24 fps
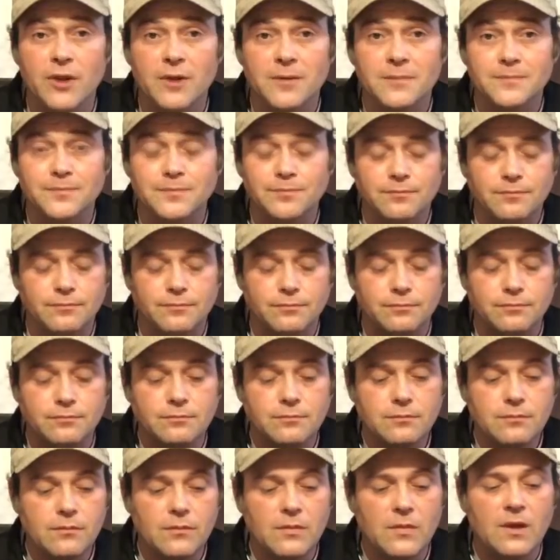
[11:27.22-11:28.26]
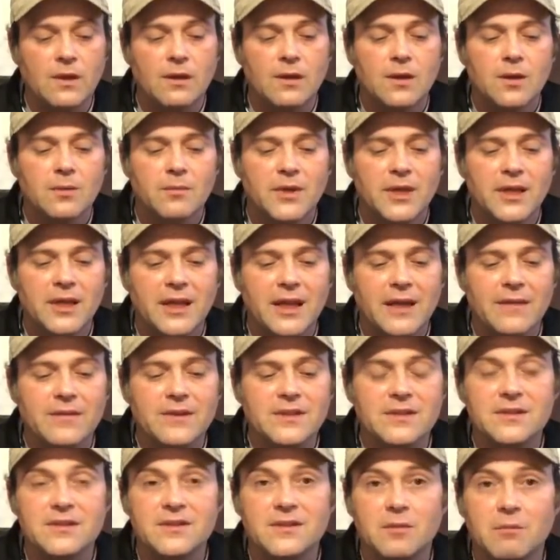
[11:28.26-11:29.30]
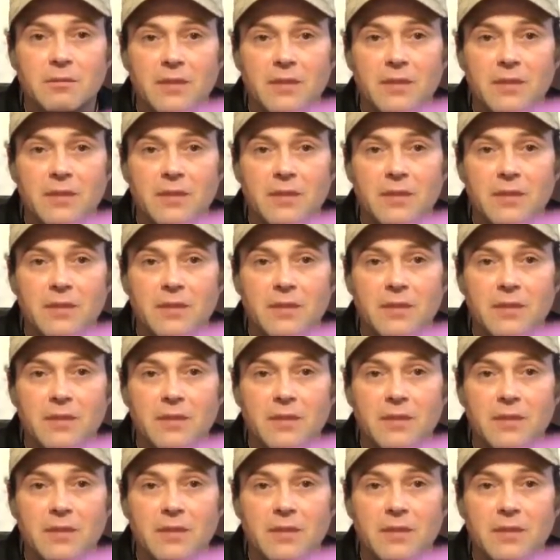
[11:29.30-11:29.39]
you. But again, this is the